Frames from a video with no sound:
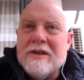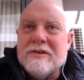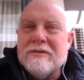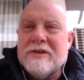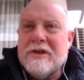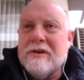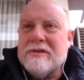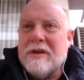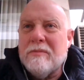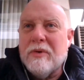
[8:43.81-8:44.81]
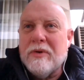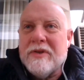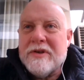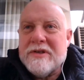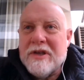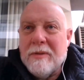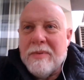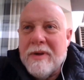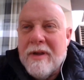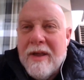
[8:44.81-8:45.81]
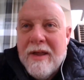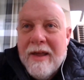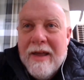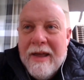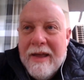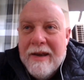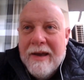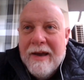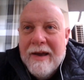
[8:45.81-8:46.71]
so she goes on board this ship, and